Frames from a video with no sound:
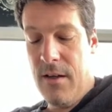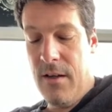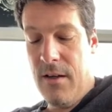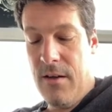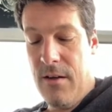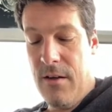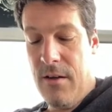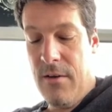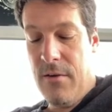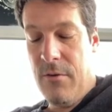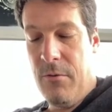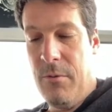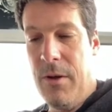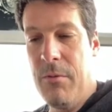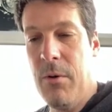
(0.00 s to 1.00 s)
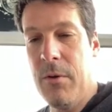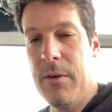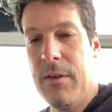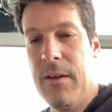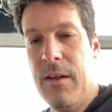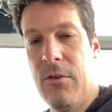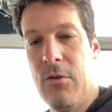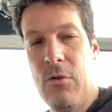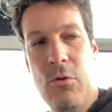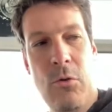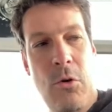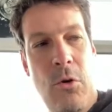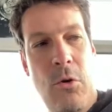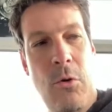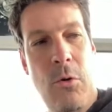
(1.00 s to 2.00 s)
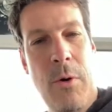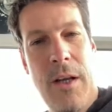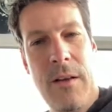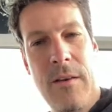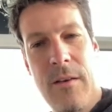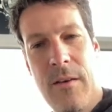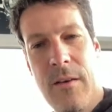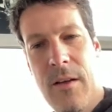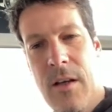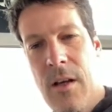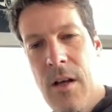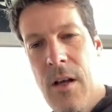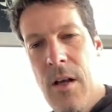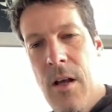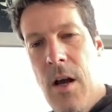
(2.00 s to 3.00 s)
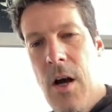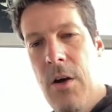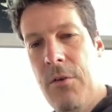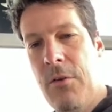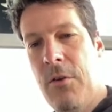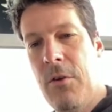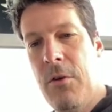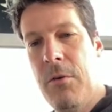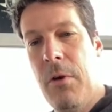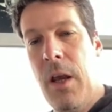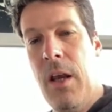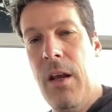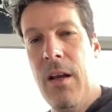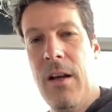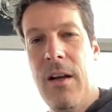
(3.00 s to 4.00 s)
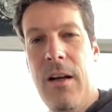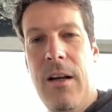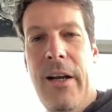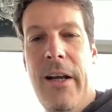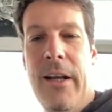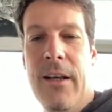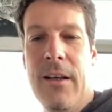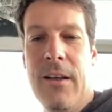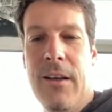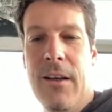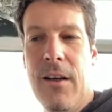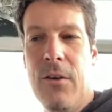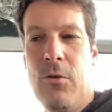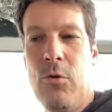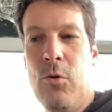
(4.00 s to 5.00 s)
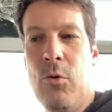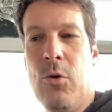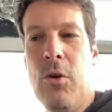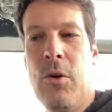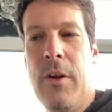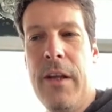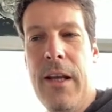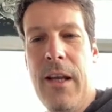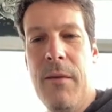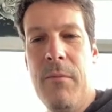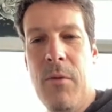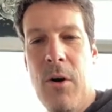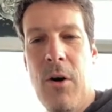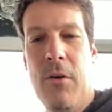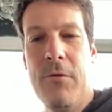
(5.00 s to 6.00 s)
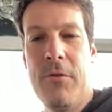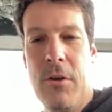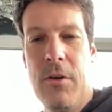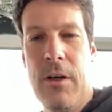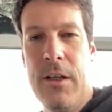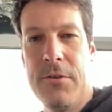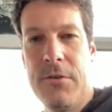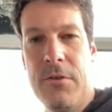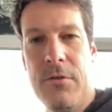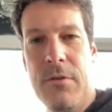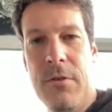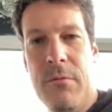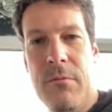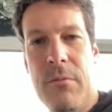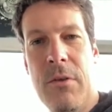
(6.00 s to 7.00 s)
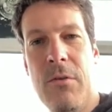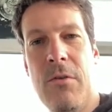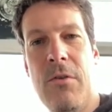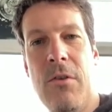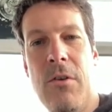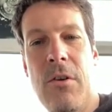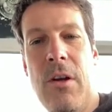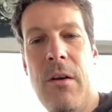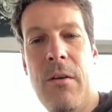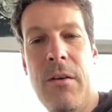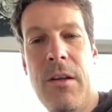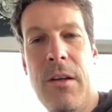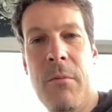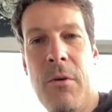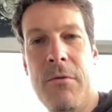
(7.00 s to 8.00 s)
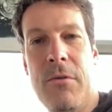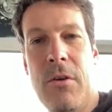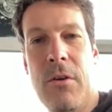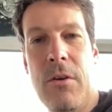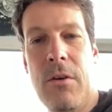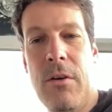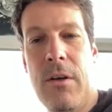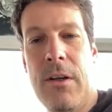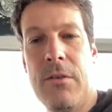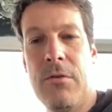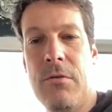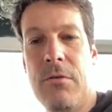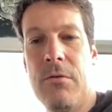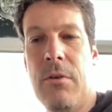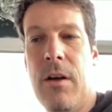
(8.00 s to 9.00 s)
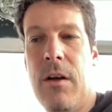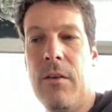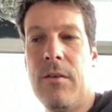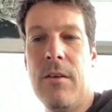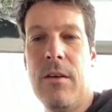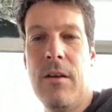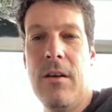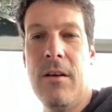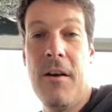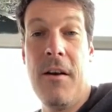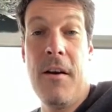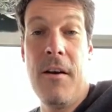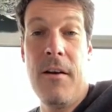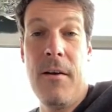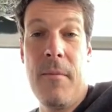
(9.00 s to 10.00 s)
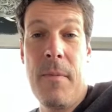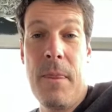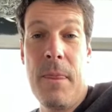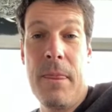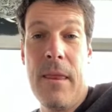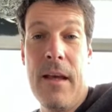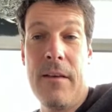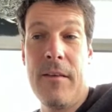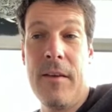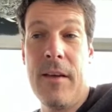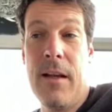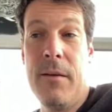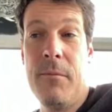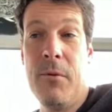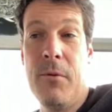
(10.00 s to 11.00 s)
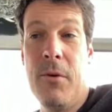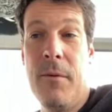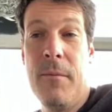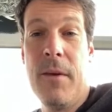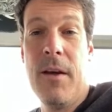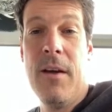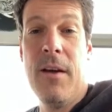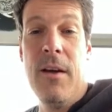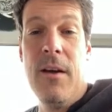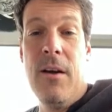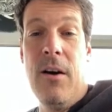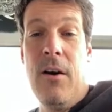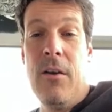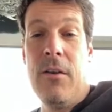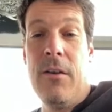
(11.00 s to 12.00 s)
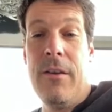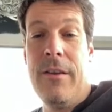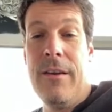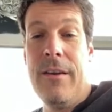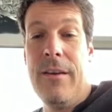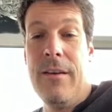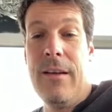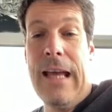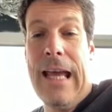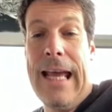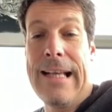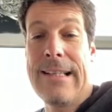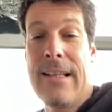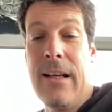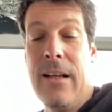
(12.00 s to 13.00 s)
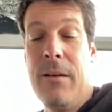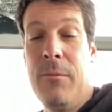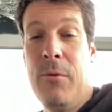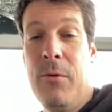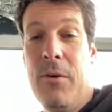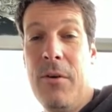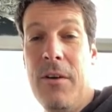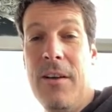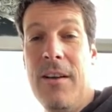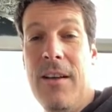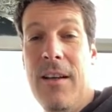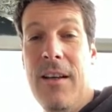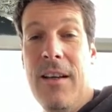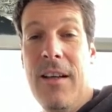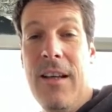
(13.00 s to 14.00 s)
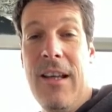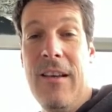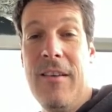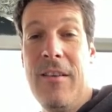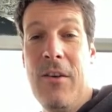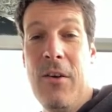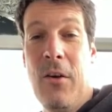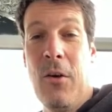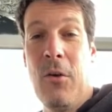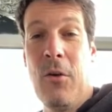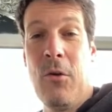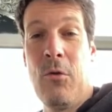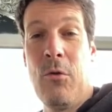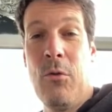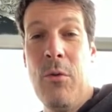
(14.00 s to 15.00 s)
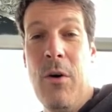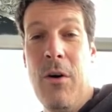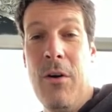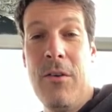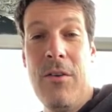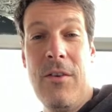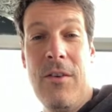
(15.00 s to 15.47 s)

uh, we wanted to create a story Link to the name of the collection because the na- name of the collection was uh, Excalibur. Um, Excalibur is the sword